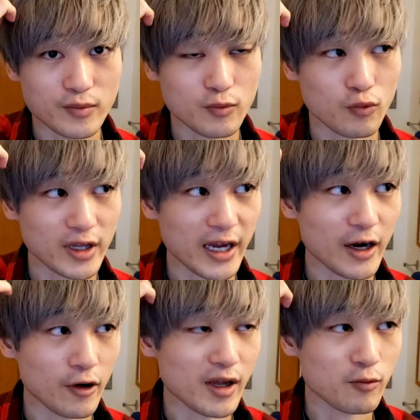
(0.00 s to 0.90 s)
what the
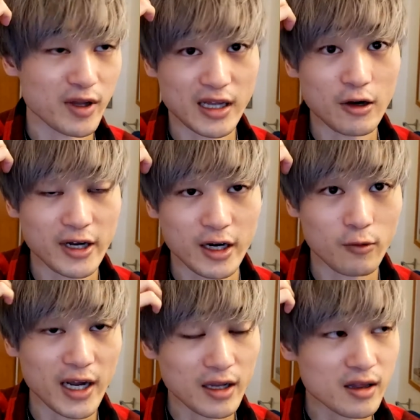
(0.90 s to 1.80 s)
hair is without hair
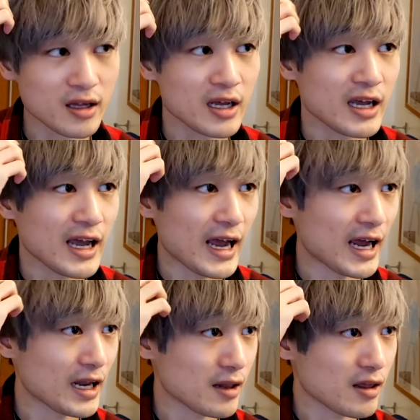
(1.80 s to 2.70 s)
wax.
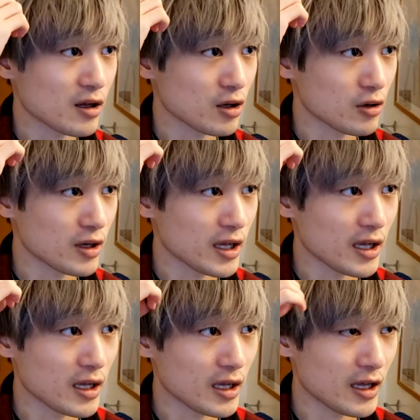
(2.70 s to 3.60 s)
And so
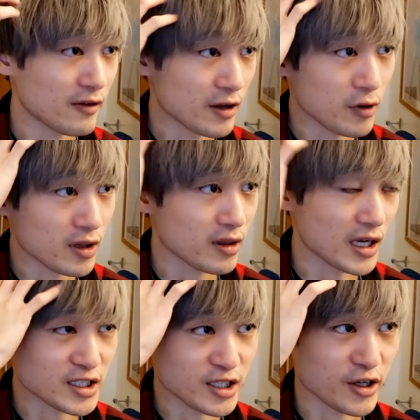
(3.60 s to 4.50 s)
if someone's
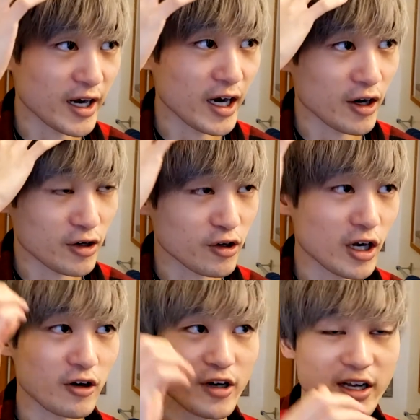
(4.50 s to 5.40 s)
touching your hair, they're
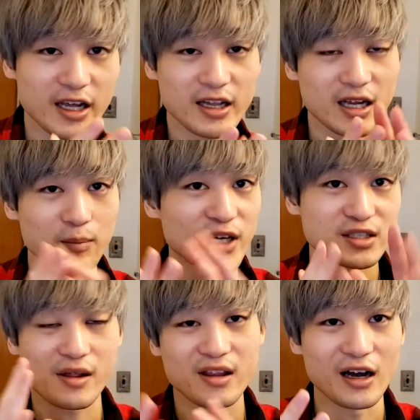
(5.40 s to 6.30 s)
not going to get like a bunch
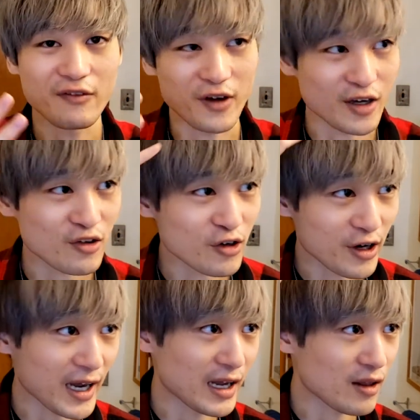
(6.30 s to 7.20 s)
of stuff onto their
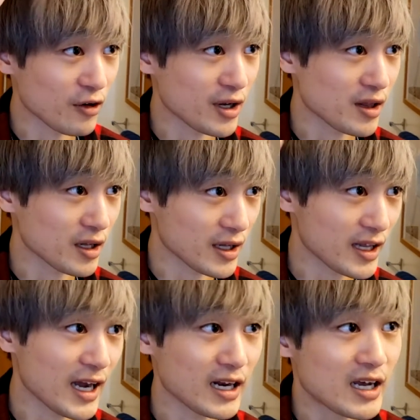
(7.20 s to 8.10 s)
hands or anything like
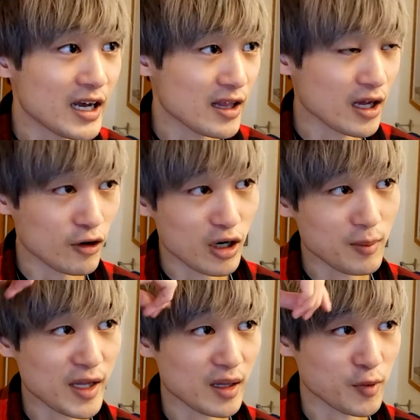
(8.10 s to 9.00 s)
that. It's not going to
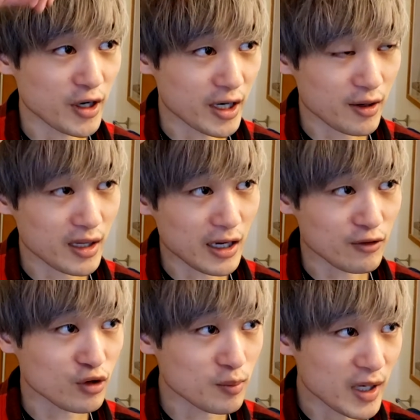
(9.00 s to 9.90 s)
mess up your hairstyle
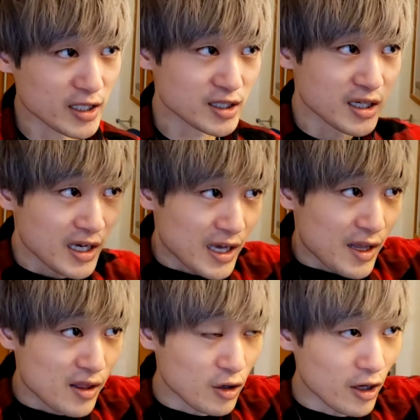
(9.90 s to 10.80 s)
too much.
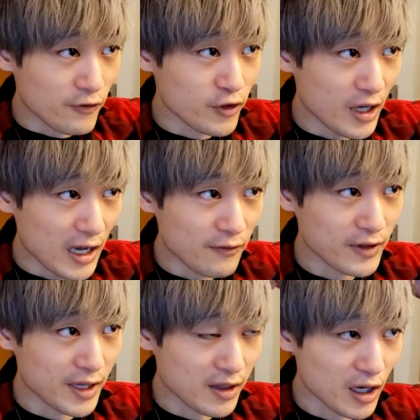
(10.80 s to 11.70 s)
So if you have
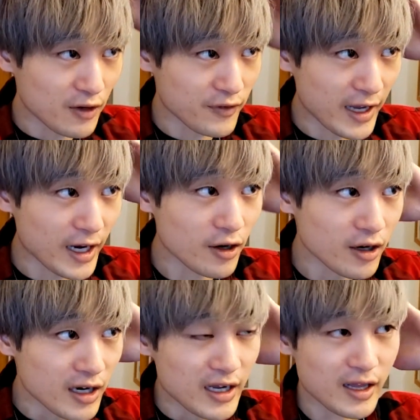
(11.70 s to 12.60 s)
like soft hair,
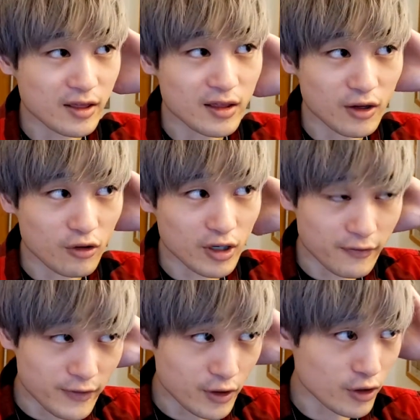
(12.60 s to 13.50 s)
it's still going to
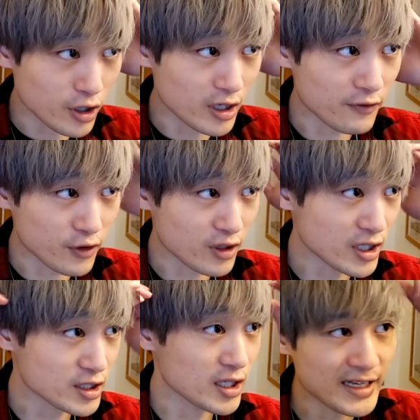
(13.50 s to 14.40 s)
feel good if you
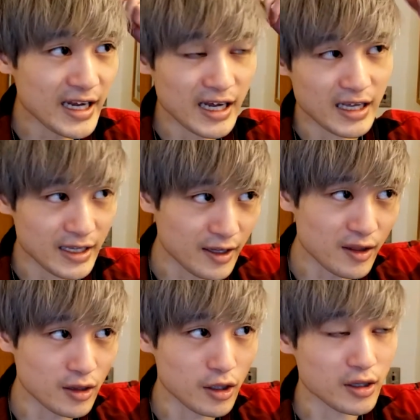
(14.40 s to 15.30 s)
touch it. And yeah, it
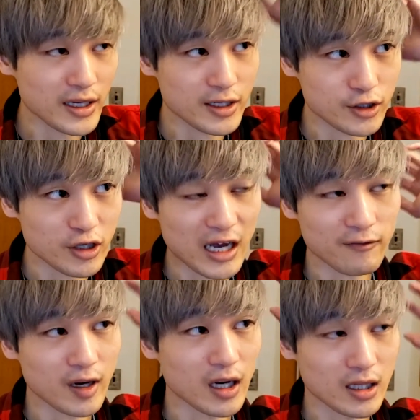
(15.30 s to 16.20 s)
doesn't look like you have
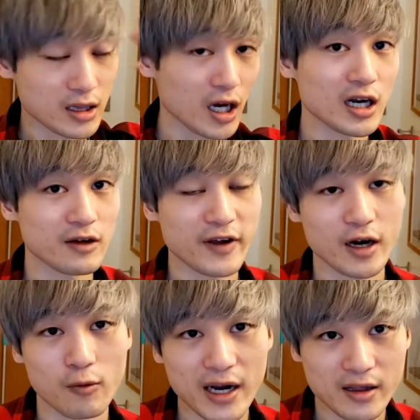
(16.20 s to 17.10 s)
a lot of hair
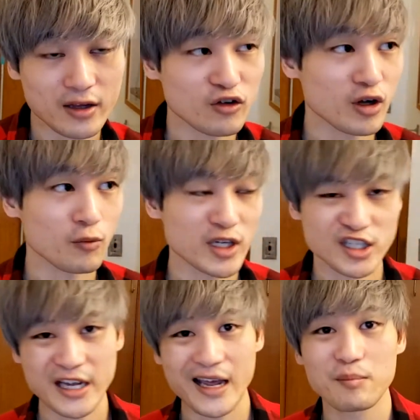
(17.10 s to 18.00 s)
wax into it, which
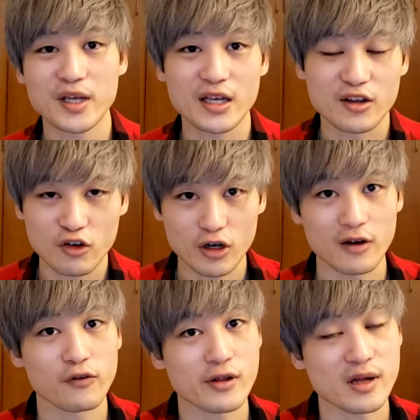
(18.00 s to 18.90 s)
can be a turn off
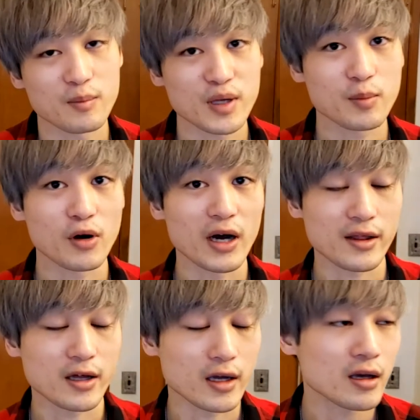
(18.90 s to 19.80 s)
for some people, I
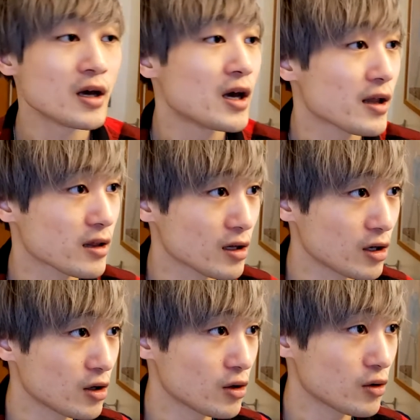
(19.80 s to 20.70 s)
think.
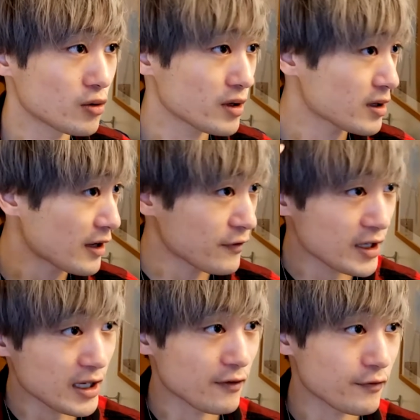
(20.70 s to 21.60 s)
So
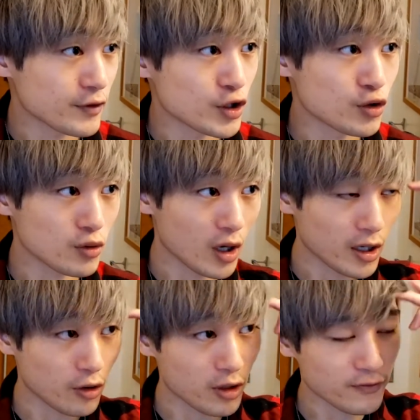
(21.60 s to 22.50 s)
definitely if you are
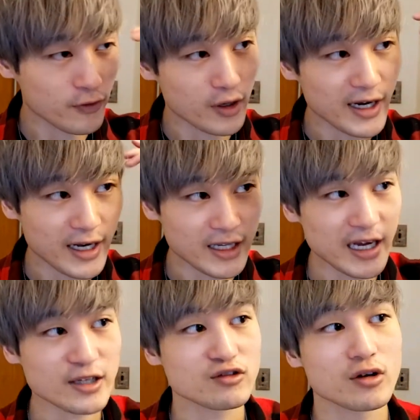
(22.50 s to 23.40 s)
going for a
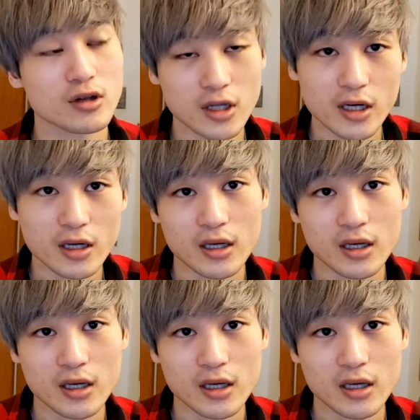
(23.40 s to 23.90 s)
natural look,